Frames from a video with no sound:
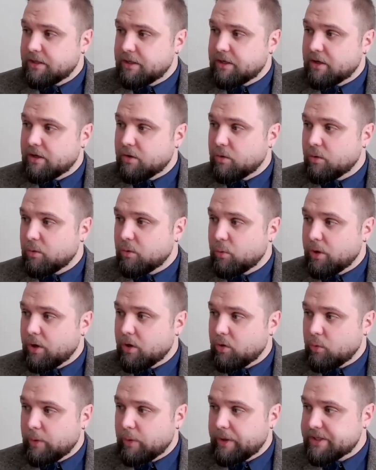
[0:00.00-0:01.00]

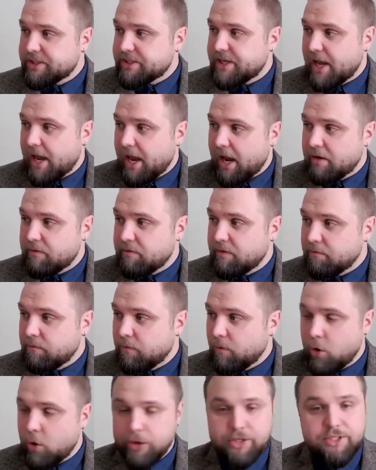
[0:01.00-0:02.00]
we always have a
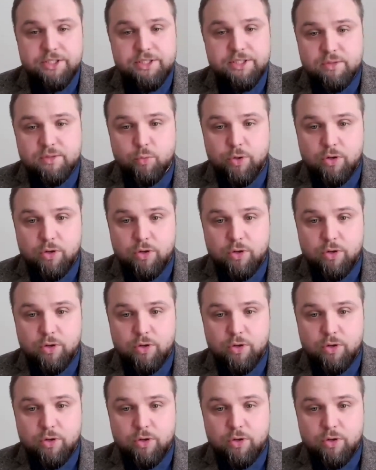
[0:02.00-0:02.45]
voice.